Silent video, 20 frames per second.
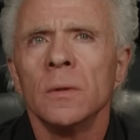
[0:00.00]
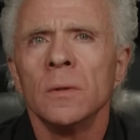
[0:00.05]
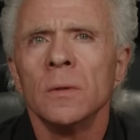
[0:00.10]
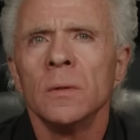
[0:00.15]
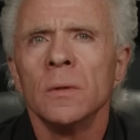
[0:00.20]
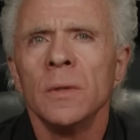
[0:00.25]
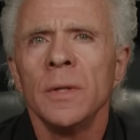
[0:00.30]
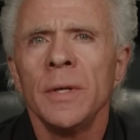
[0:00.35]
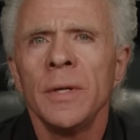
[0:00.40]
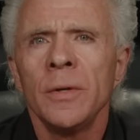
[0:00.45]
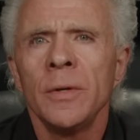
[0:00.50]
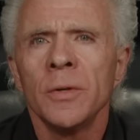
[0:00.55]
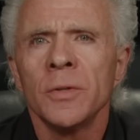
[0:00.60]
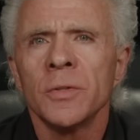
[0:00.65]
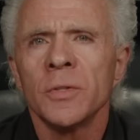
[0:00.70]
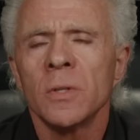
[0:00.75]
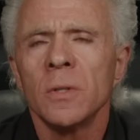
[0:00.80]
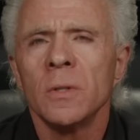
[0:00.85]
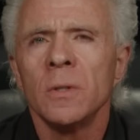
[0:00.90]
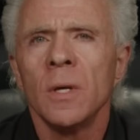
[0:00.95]

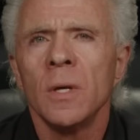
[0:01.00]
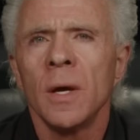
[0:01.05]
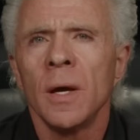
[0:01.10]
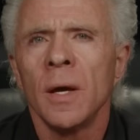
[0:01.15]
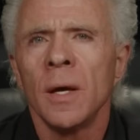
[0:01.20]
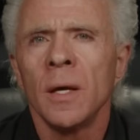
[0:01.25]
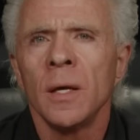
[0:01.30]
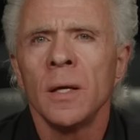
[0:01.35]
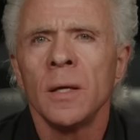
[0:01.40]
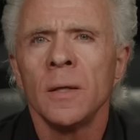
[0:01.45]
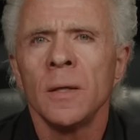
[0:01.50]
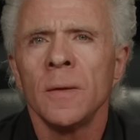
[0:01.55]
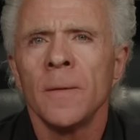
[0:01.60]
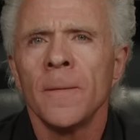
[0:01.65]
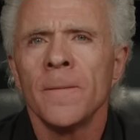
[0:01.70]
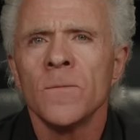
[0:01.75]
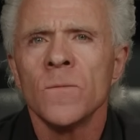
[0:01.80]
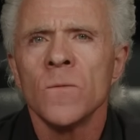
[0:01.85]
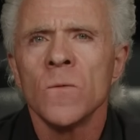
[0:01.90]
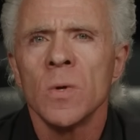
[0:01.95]
leaders today
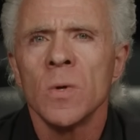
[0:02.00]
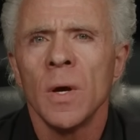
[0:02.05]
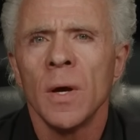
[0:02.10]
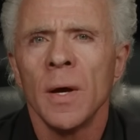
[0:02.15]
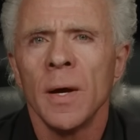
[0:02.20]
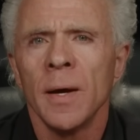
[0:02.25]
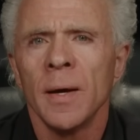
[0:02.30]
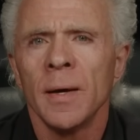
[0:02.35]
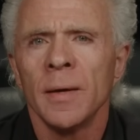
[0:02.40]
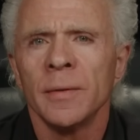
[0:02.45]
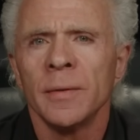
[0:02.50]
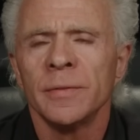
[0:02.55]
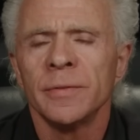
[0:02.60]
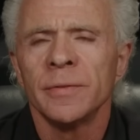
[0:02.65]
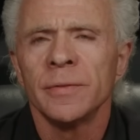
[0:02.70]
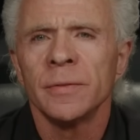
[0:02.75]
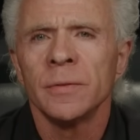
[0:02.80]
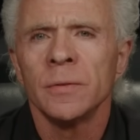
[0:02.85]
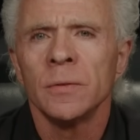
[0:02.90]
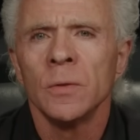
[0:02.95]
have
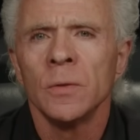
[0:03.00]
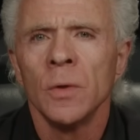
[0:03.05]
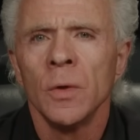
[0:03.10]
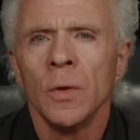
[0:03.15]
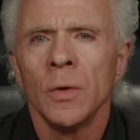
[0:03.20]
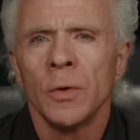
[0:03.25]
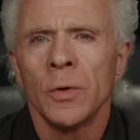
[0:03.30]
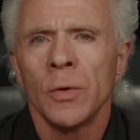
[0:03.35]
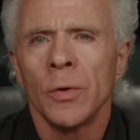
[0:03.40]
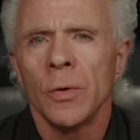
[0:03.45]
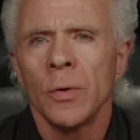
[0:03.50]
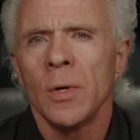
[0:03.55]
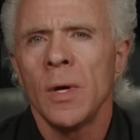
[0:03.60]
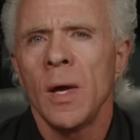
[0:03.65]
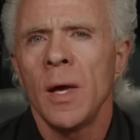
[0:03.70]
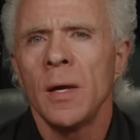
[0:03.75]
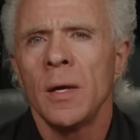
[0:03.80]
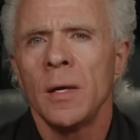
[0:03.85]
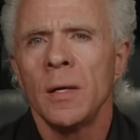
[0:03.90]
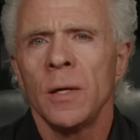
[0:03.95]

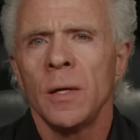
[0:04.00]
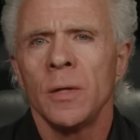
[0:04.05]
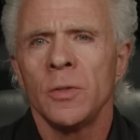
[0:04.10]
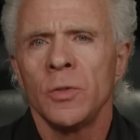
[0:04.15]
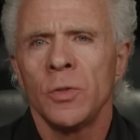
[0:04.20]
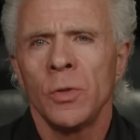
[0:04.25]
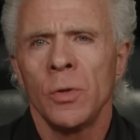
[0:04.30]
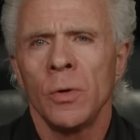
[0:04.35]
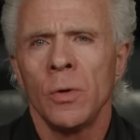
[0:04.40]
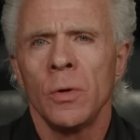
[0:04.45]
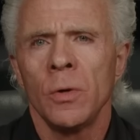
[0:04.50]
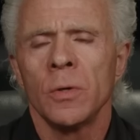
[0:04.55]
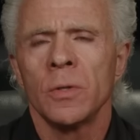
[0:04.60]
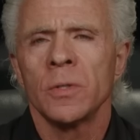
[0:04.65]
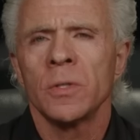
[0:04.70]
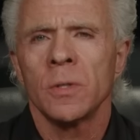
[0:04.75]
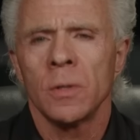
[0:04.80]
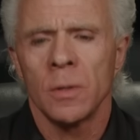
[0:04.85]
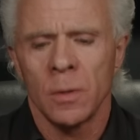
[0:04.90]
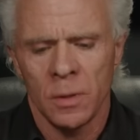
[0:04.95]
created a
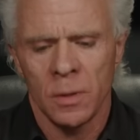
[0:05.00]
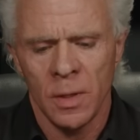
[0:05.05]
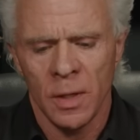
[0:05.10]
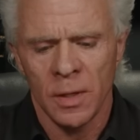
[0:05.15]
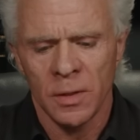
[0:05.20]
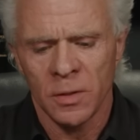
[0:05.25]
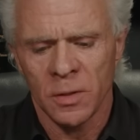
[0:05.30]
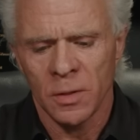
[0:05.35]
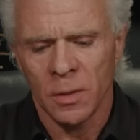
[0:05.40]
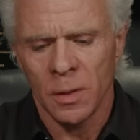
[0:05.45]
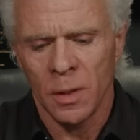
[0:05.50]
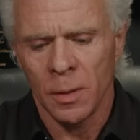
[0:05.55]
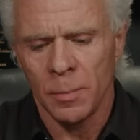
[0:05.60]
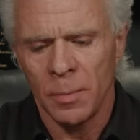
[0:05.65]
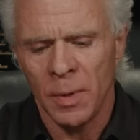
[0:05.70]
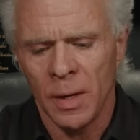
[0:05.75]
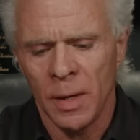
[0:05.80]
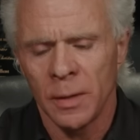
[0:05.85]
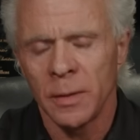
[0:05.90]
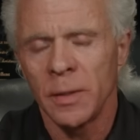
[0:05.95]
church that's
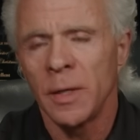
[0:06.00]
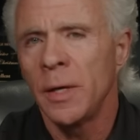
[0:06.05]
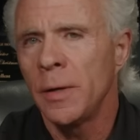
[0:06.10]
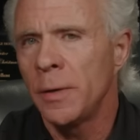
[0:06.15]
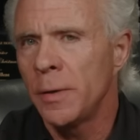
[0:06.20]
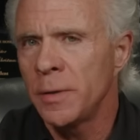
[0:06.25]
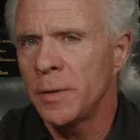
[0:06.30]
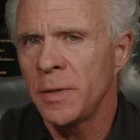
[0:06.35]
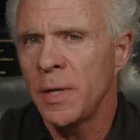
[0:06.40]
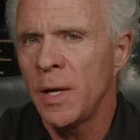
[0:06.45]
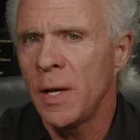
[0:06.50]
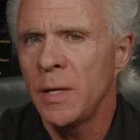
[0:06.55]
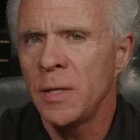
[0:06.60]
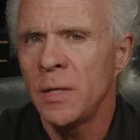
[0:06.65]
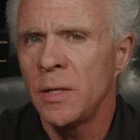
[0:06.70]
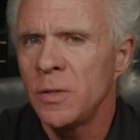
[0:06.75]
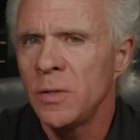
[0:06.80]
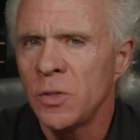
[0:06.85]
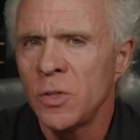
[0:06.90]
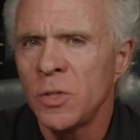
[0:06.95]
about
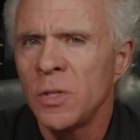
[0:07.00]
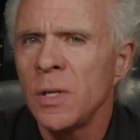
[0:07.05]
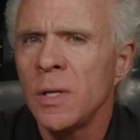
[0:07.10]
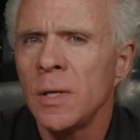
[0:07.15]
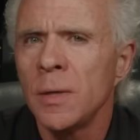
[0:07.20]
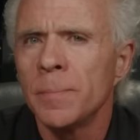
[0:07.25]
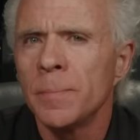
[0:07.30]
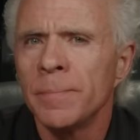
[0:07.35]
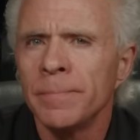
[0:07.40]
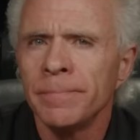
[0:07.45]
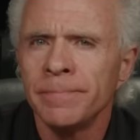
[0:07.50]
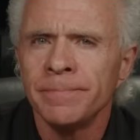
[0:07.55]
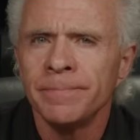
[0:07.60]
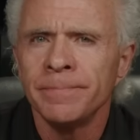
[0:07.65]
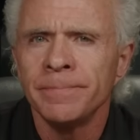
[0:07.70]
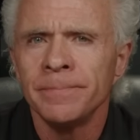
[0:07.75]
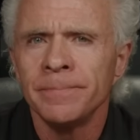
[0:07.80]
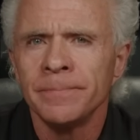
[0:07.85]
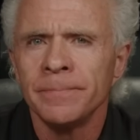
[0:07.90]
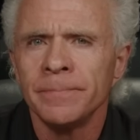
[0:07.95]
entertaining sheep
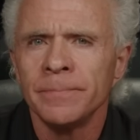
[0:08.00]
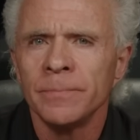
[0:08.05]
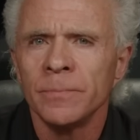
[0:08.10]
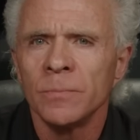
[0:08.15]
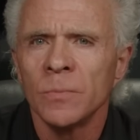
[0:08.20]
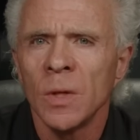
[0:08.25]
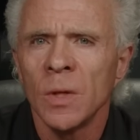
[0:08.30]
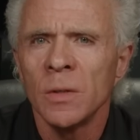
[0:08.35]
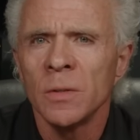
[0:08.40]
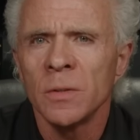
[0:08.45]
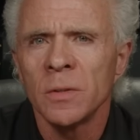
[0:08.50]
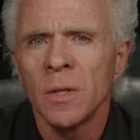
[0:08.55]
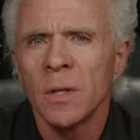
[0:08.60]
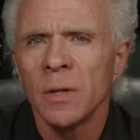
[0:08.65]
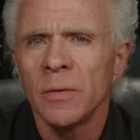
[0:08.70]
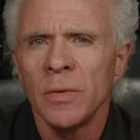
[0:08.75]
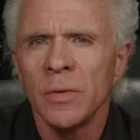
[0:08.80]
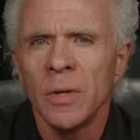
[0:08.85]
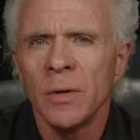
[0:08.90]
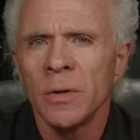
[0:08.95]
instead
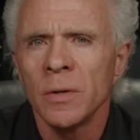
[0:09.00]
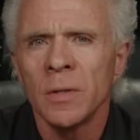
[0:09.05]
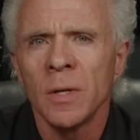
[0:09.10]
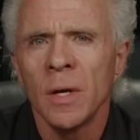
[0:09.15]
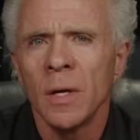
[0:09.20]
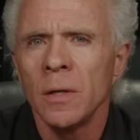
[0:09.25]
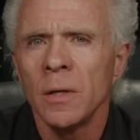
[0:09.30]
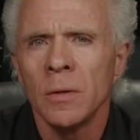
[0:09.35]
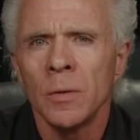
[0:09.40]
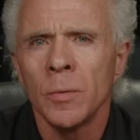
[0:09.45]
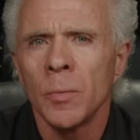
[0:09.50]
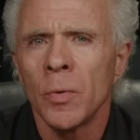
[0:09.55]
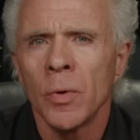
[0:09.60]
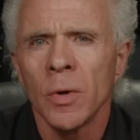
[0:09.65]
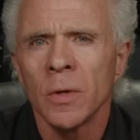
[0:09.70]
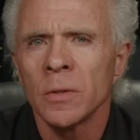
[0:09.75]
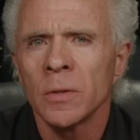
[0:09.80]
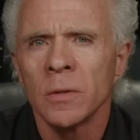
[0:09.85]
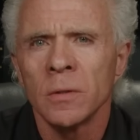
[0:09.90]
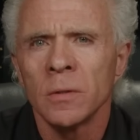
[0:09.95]
of entertaining the
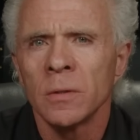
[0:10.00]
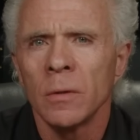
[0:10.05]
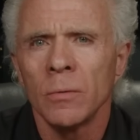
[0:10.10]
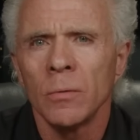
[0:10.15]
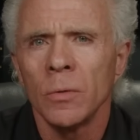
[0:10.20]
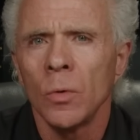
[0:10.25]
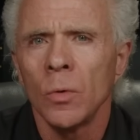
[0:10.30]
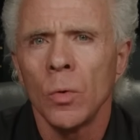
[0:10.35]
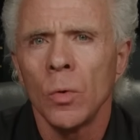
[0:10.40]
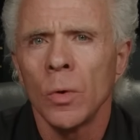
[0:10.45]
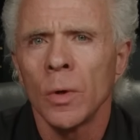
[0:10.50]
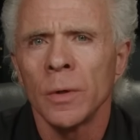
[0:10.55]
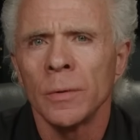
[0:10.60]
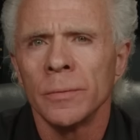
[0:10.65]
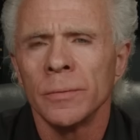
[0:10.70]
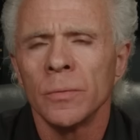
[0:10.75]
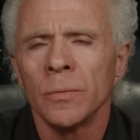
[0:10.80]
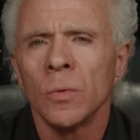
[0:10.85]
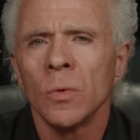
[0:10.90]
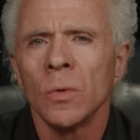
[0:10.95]
presence of the Lord.
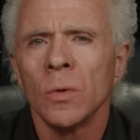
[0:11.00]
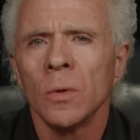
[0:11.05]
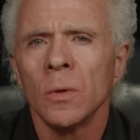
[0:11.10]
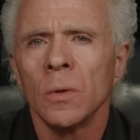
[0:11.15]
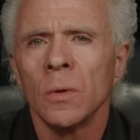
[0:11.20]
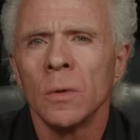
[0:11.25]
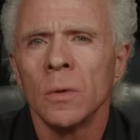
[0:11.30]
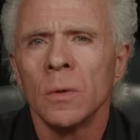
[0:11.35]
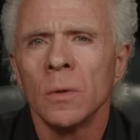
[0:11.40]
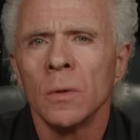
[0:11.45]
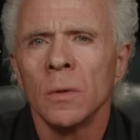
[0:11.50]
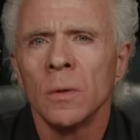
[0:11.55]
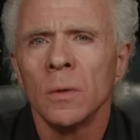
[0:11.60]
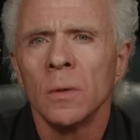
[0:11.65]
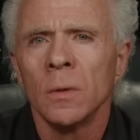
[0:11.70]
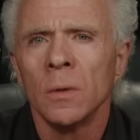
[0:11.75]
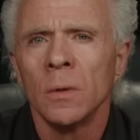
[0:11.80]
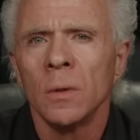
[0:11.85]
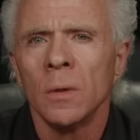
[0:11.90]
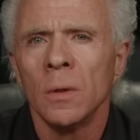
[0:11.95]

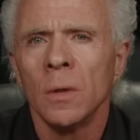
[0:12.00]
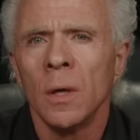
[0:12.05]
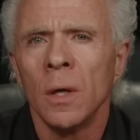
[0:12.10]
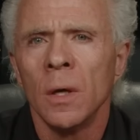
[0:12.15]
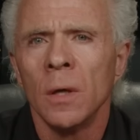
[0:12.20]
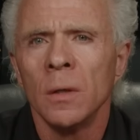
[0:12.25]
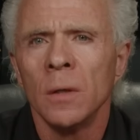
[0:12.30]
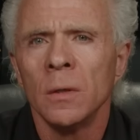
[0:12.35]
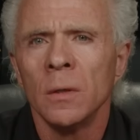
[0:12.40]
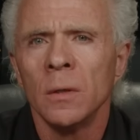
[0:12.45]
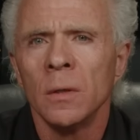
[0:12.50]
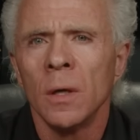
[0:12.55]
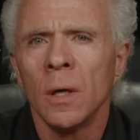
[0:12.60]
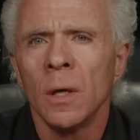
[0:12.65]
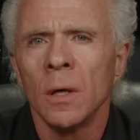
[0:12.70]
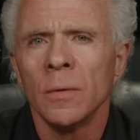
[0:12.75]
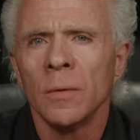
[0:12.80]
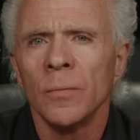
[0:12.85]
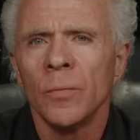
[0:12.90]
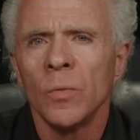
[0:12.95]
And,
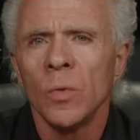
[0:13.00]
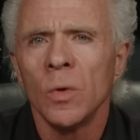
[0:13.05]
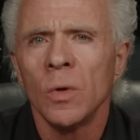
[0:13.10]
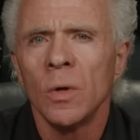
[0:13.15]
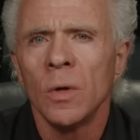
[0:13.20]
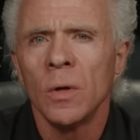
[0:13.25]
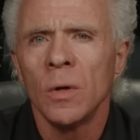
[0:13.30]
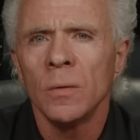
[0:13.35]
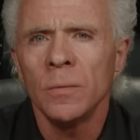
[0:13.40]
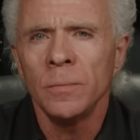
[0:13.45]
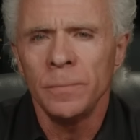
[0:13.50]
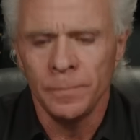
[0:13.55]
uh, you know,